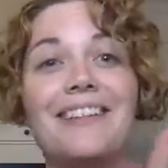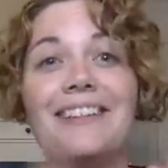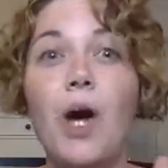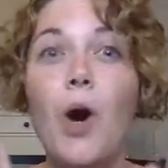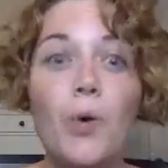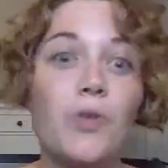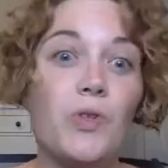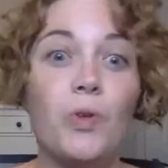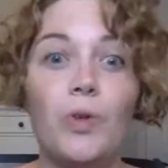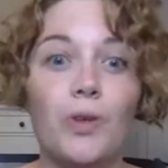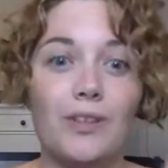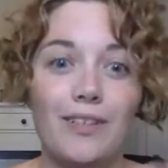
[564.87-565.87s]
O
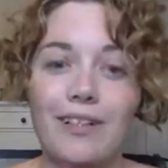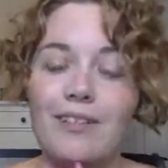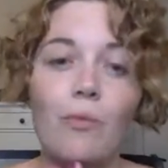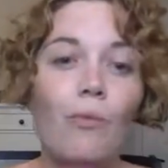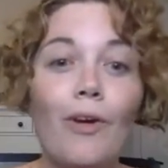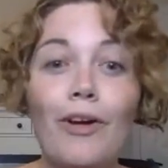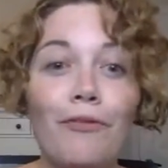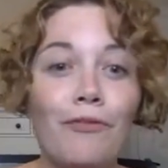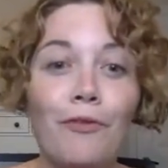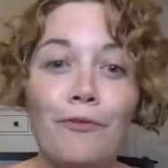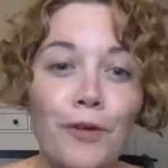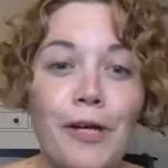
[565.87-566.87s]
School is a
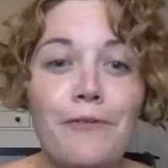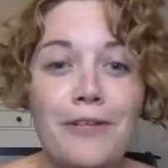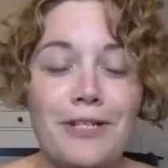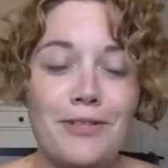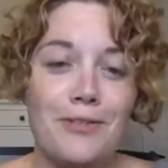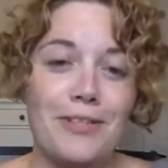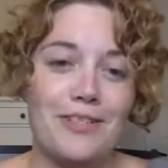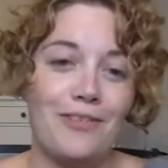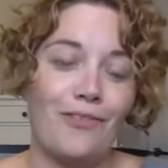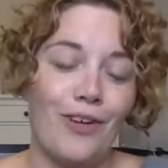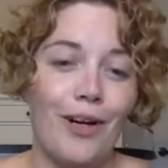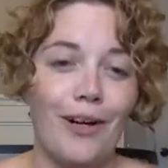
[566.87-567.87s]
wonderful free resource
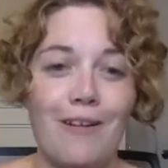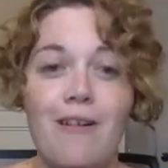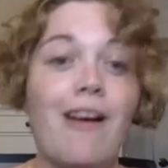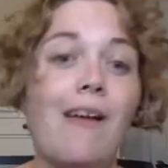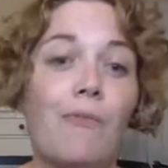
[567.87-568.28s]
for